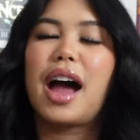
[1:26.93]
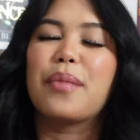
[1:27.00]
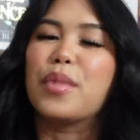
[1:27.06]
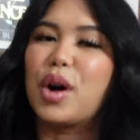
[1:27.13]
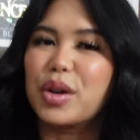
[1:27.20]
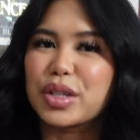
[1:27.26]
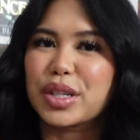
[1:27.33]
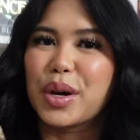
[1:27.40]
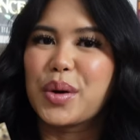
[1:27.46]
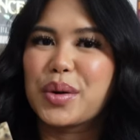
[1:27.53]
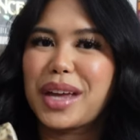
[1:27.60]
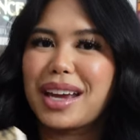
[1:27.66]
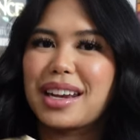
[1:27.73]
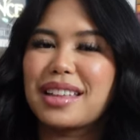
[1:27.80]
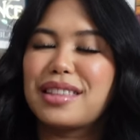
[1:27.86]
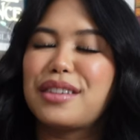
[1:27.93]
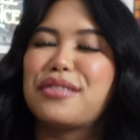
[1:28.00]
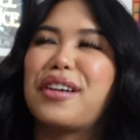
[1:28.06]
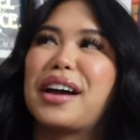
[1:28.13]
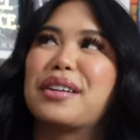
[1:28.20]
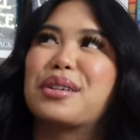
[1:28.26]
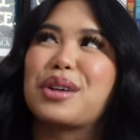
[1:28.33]
I'm also getting the
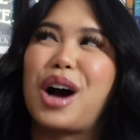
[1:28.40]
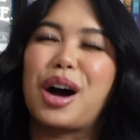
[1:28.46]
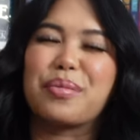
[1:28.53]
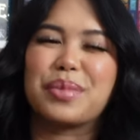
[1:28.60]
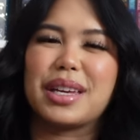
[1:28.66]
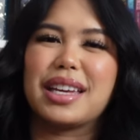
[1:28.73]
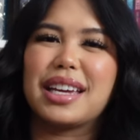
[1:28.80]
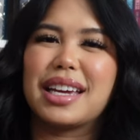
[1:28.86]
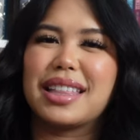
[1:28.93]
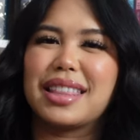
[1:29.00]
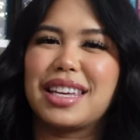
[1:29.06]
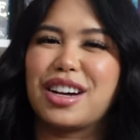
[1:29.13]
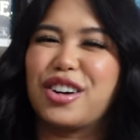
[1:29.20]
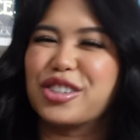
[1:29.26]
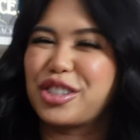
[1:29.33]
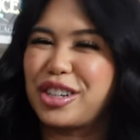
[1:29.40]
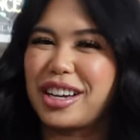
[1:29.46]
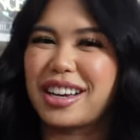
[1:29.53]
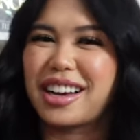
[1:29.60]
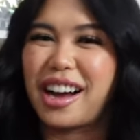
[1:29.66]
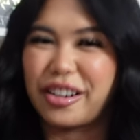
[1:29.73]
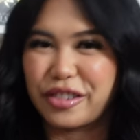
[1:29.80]
final copy in the
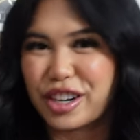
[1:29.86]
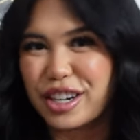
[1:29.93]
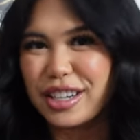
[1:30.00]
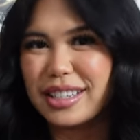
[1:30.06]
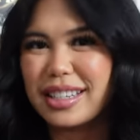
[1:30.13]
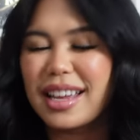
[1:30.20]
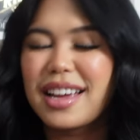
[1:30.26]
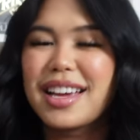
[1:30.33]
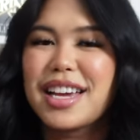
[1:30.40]
alternate covers